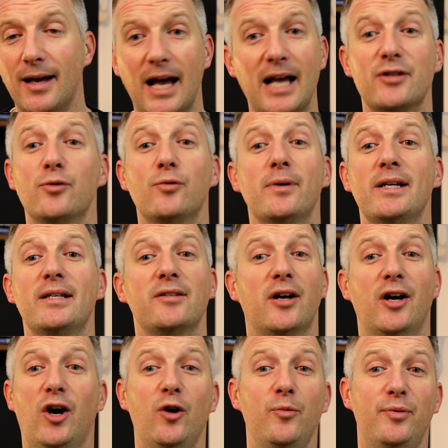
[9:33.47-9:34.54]
As always,
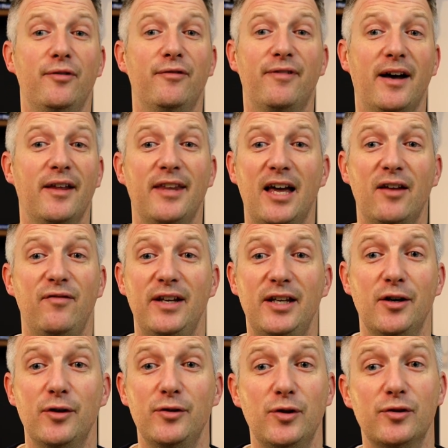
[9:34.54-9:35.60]
I hope you found that
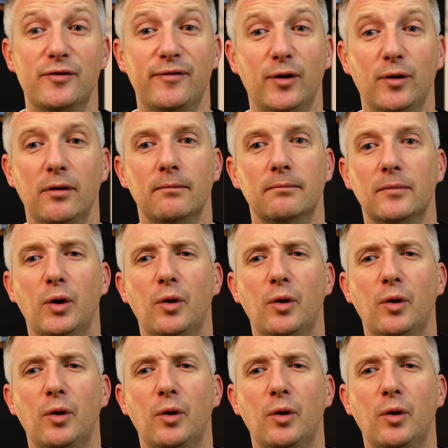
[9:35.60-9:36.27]
video useful,